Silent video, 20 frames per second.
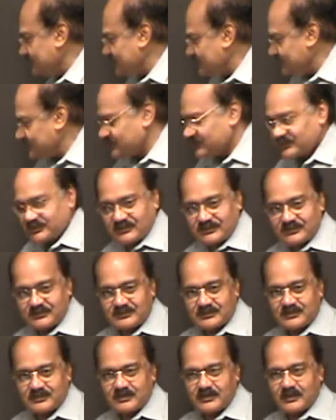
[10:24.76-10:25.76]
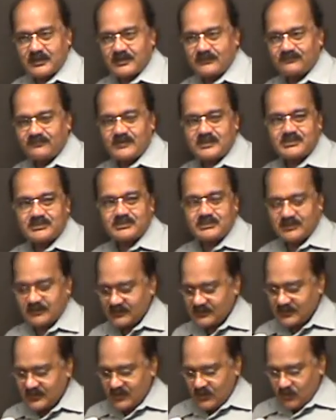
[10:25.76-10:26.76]
this
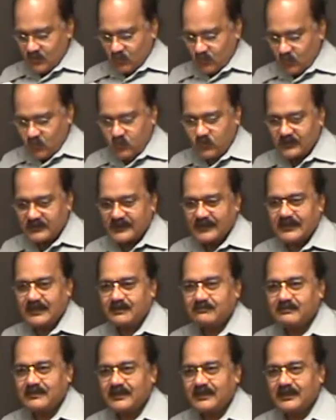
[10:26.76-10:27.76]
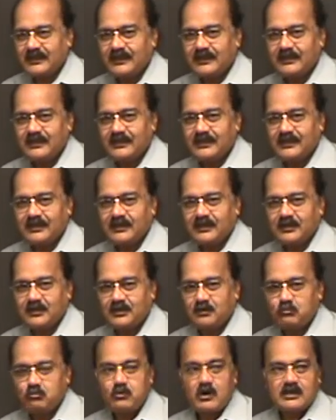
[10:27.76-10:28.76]
function would have a
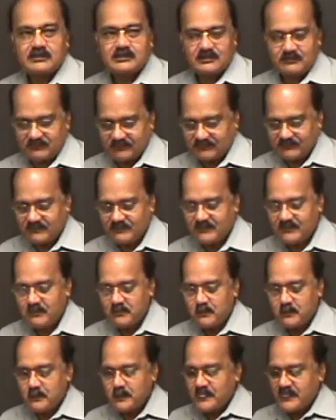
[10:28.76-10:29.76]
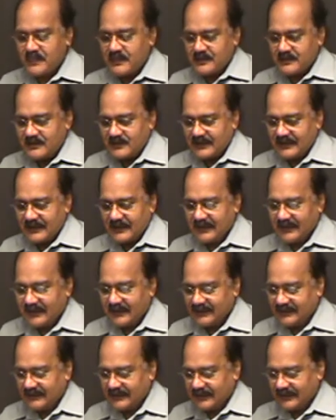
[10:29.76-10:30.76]
bottom,
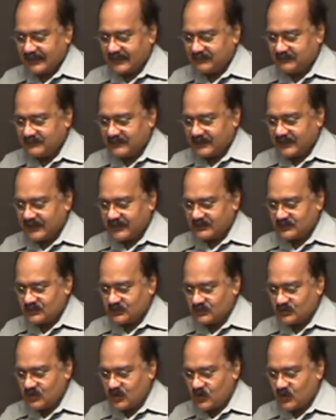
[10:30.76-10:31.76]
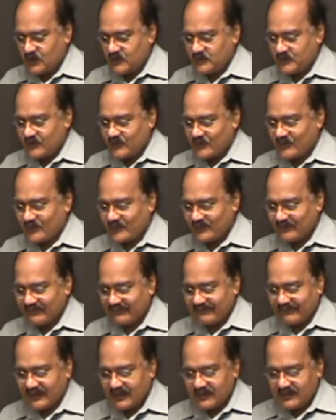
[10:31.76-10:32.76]
and as you know,
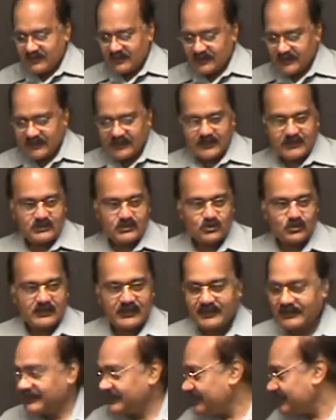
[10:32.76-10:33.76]
you can